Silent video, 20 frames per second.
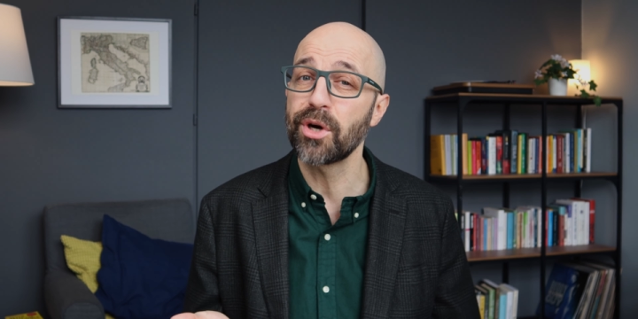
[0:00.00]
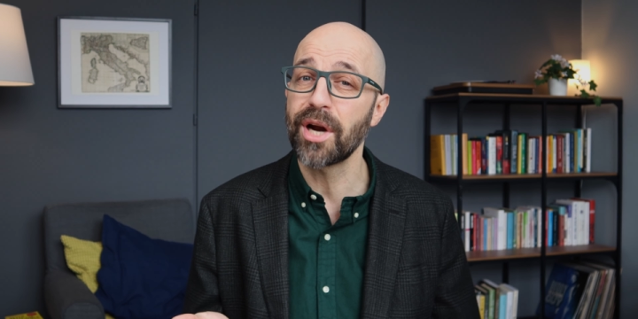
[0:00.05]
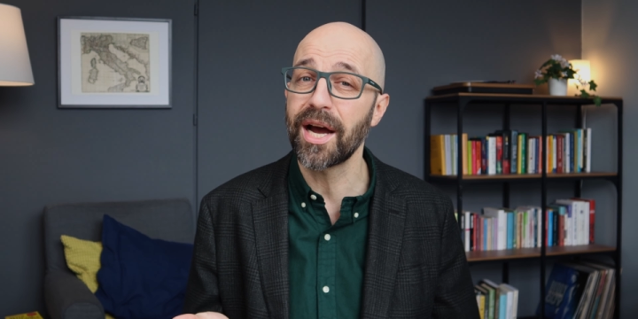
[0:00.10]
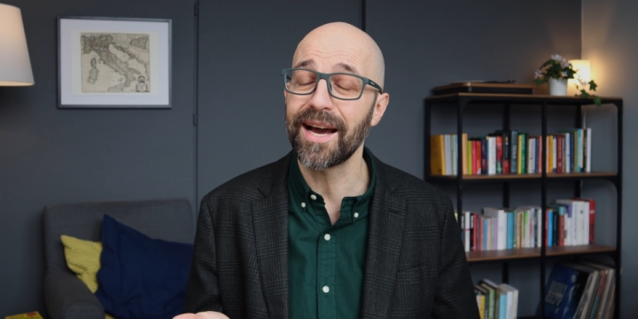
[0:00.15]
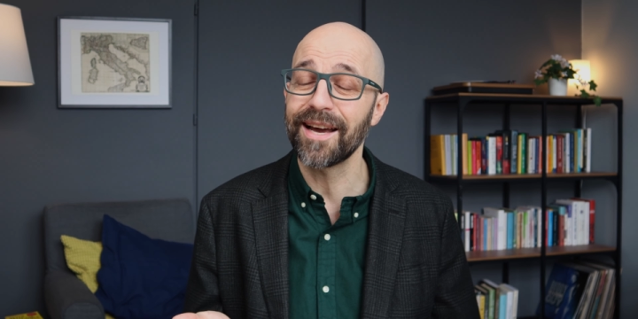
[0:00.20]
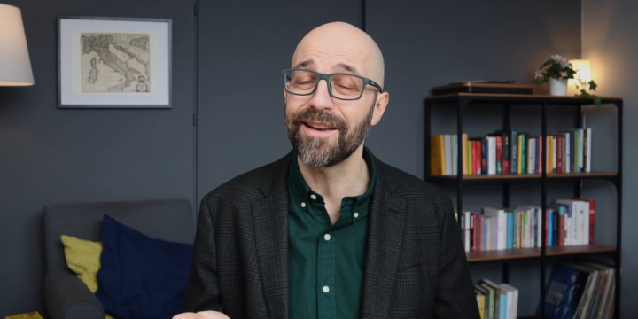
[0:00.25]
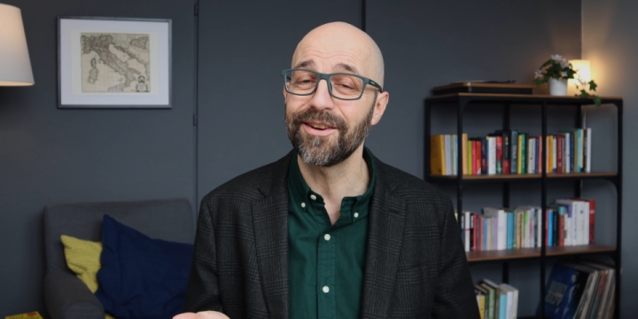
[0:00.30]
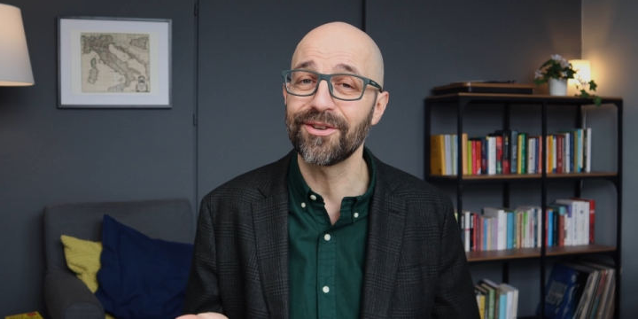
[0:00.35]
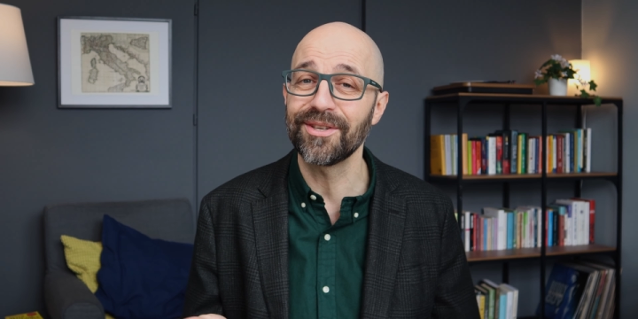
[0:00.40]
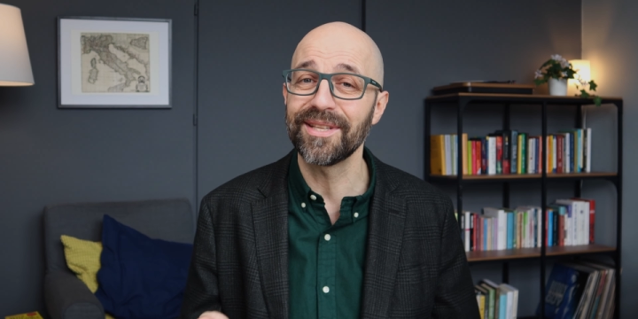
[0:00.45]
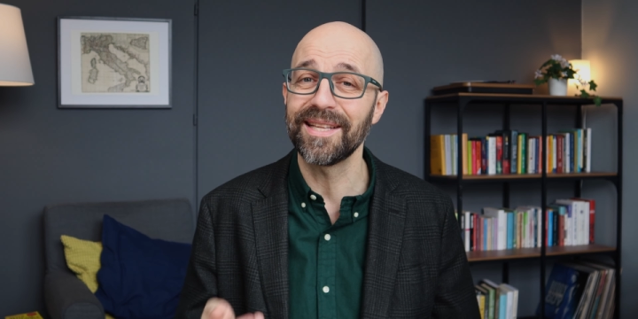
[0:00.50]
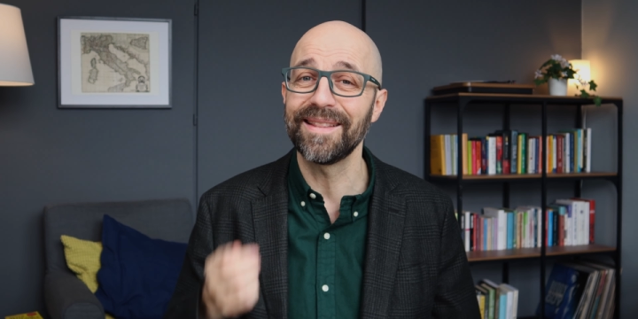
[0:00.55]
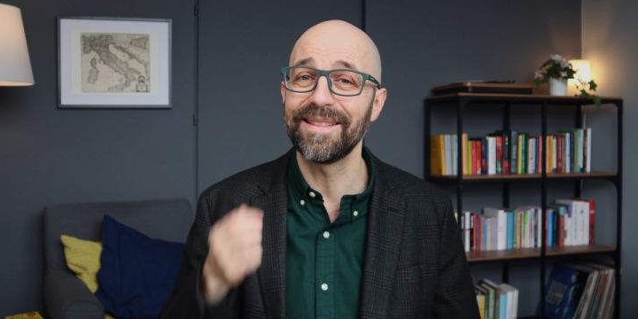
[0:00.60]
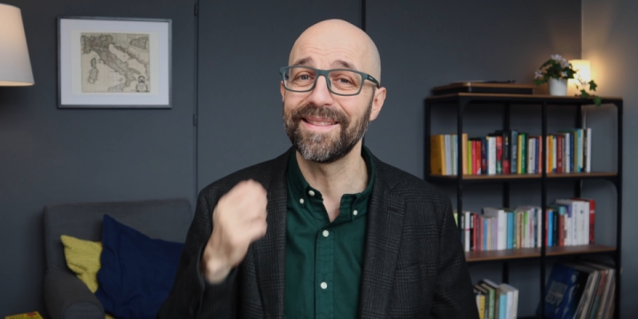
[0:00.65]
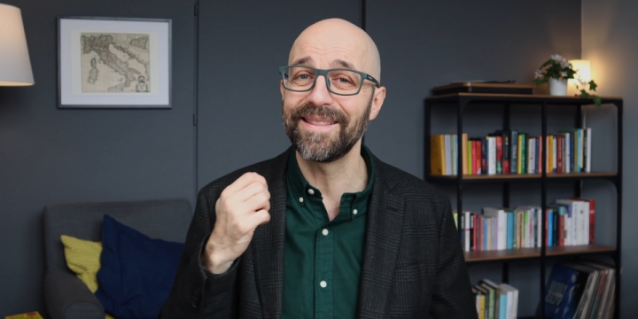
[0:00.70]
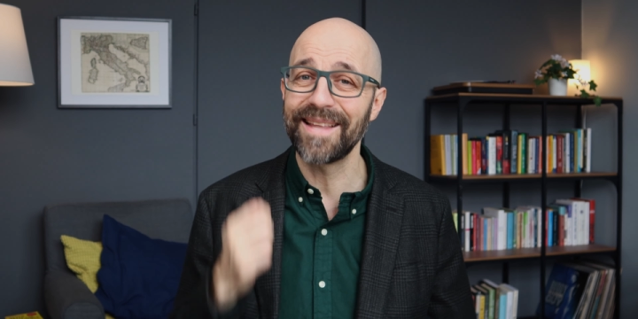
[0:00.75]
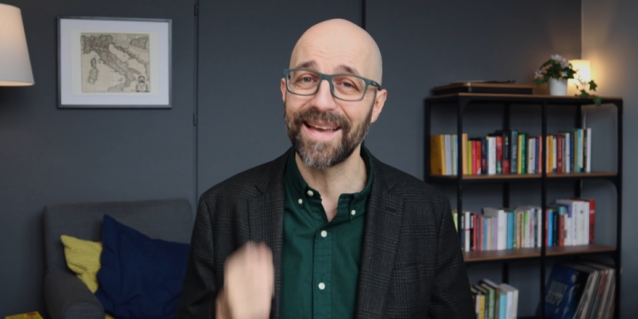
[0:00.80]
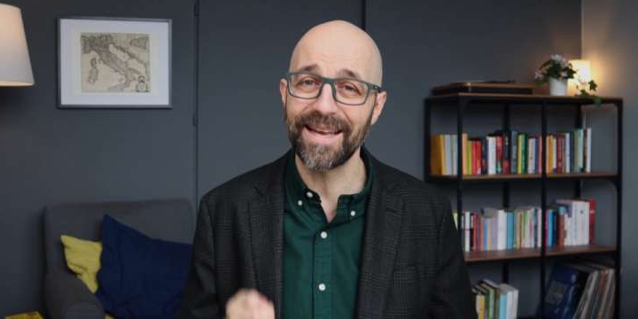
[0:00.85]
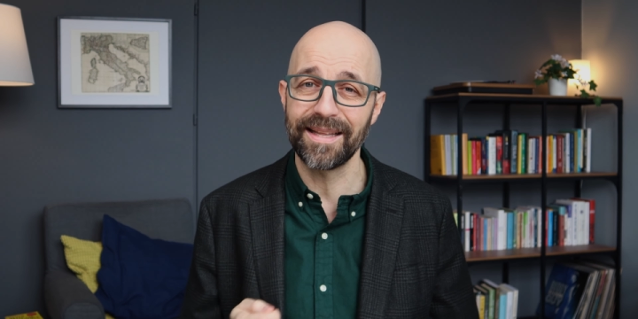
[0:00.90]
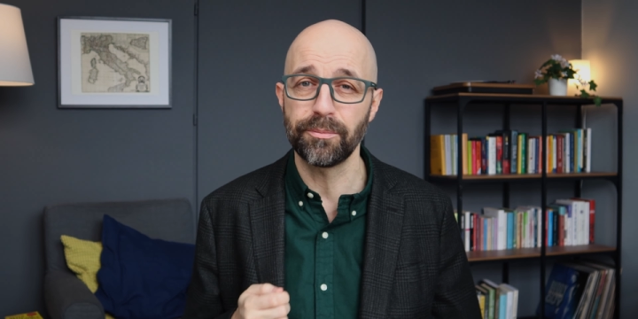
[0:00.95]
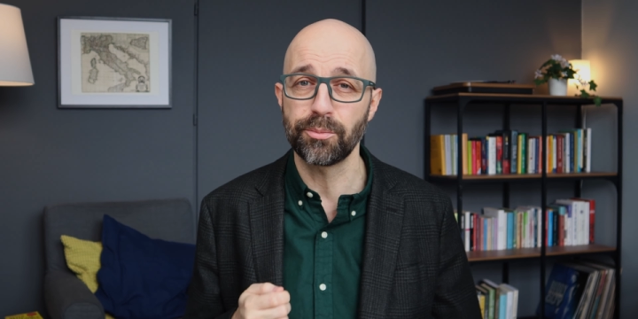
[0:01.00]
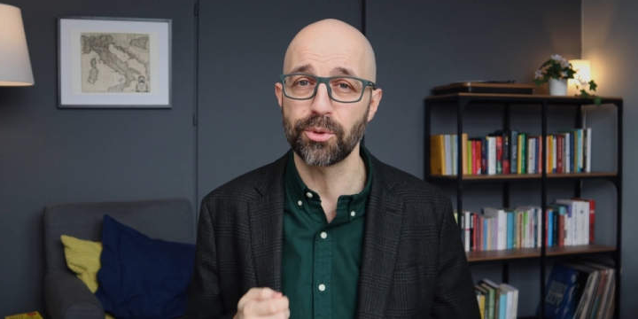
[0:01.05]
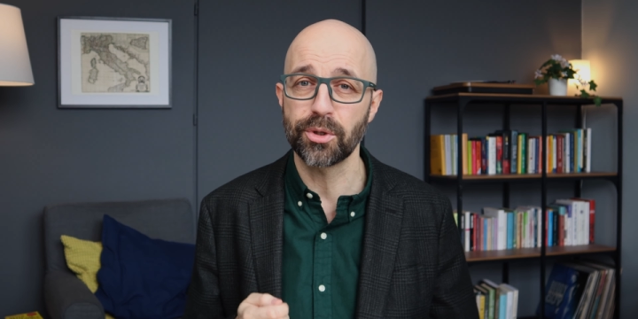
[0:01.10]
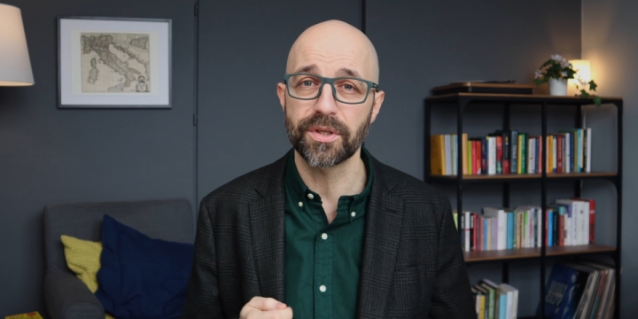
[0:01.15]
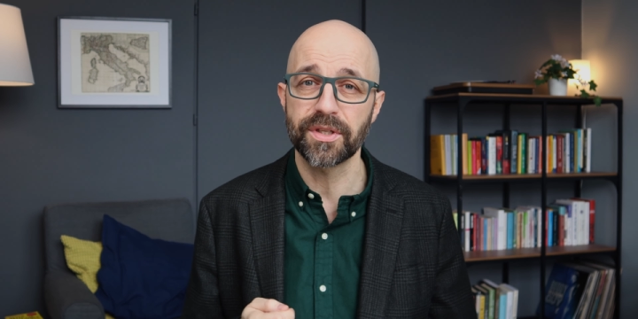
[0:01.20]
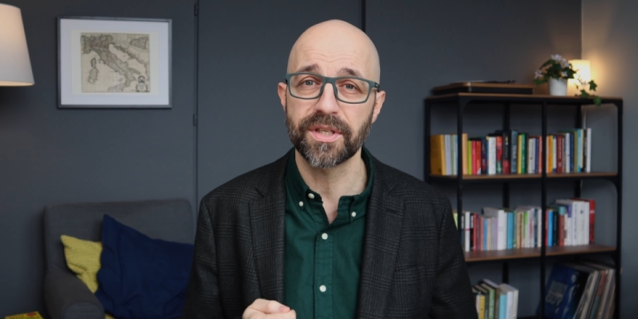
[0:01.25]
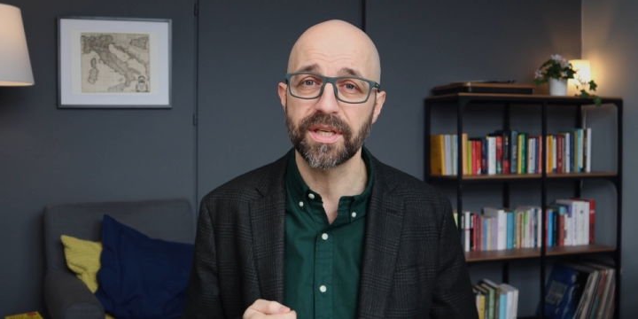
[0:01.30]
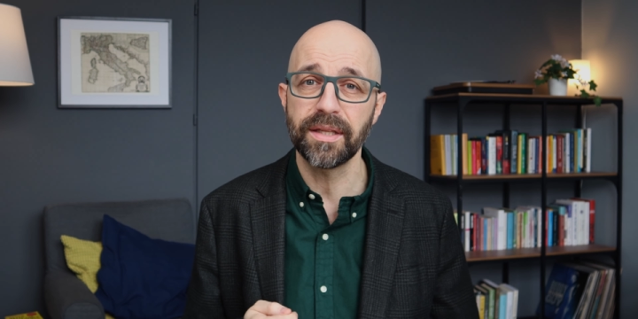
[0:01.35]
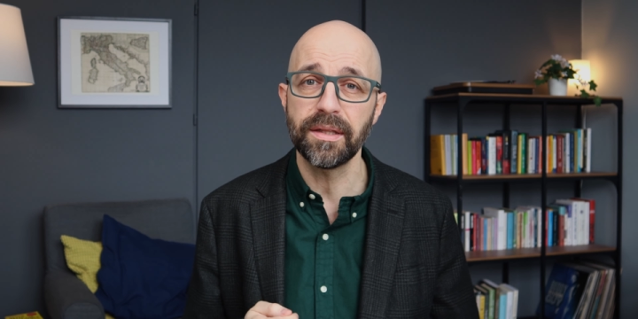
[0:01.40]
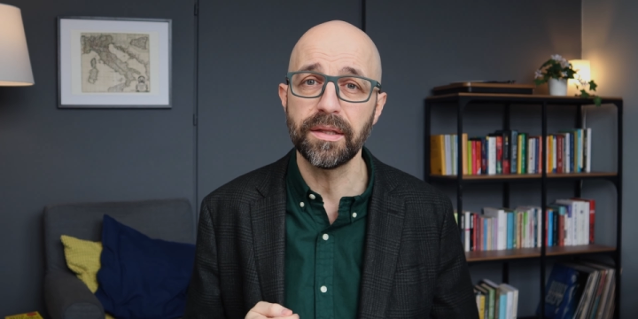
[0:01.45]
higher than
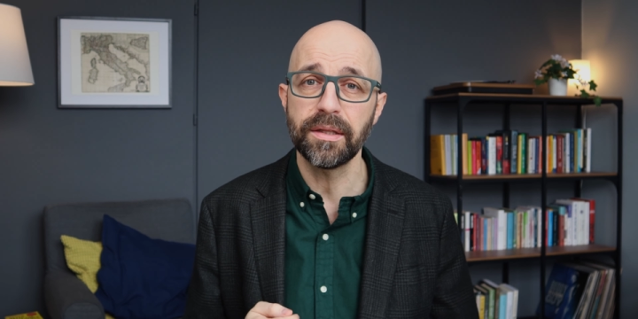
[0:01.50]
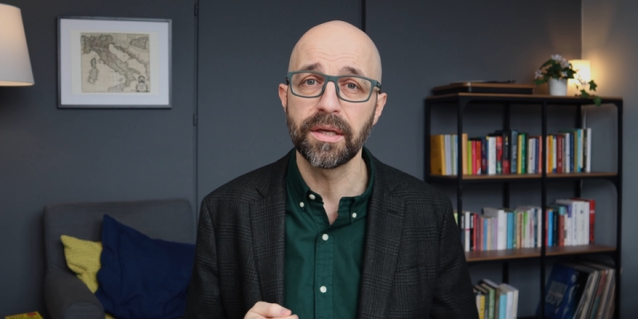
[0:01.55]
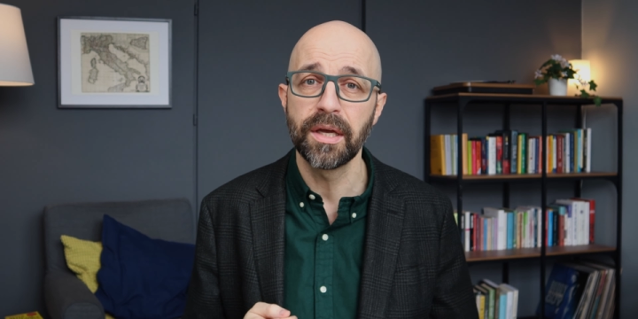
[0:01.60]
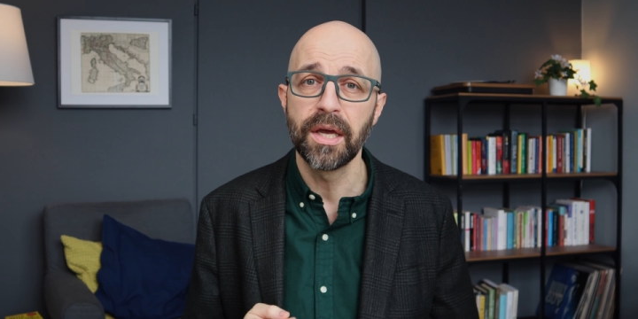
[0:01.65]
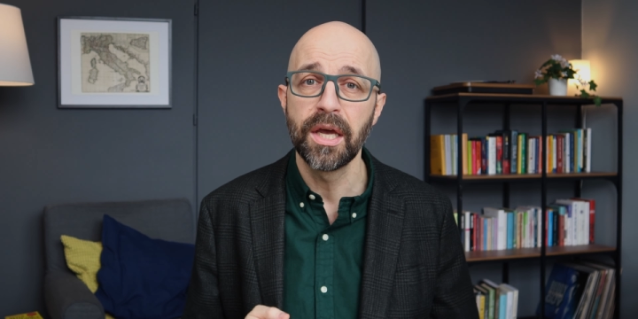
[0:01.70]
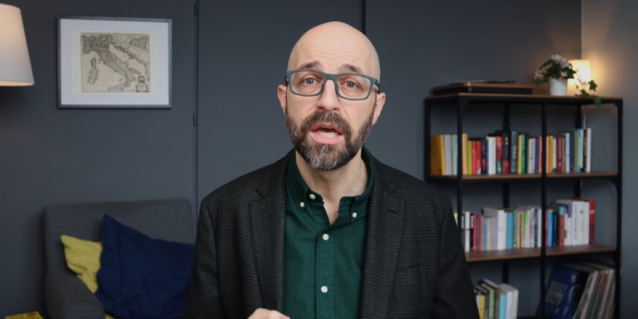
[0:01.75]
10%,